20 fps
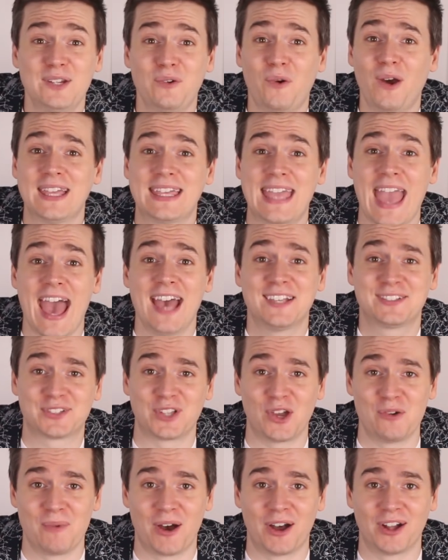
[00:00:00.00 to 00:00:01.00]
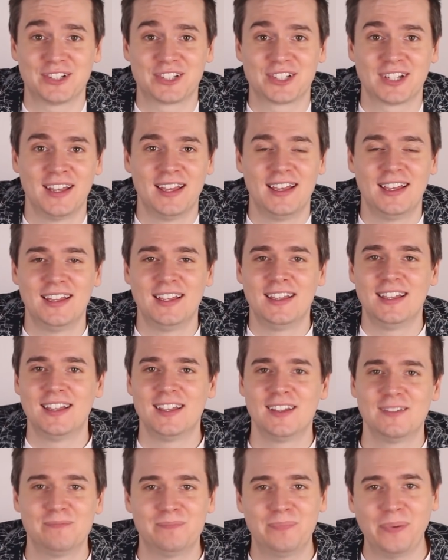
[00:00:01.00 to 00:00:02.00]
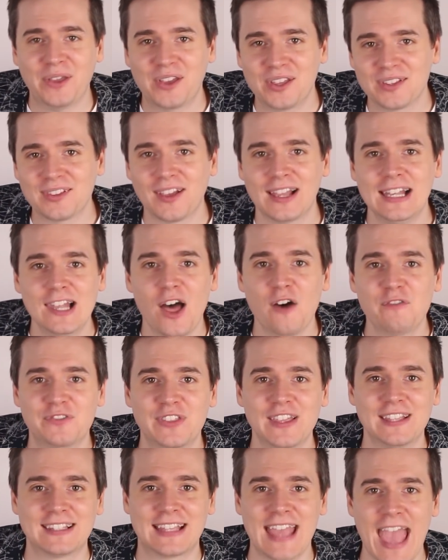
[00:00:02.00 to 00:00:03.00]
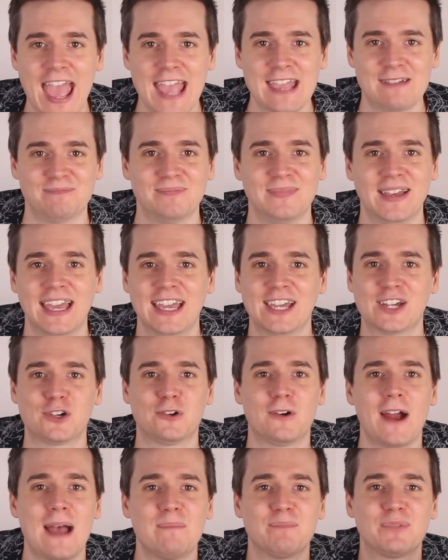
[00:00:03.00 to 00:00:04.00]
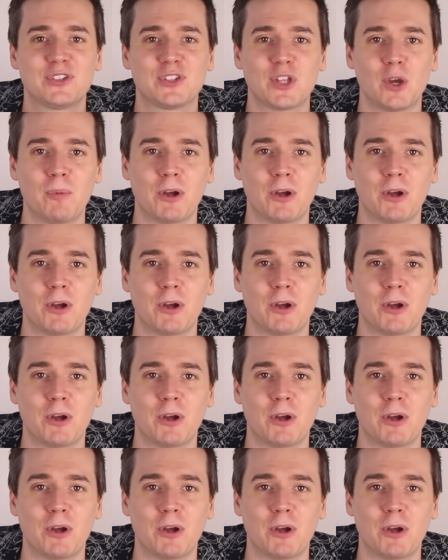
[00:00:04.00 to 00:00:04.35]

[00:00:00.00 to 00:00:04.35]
do I care so much? Because I love this game. It crams so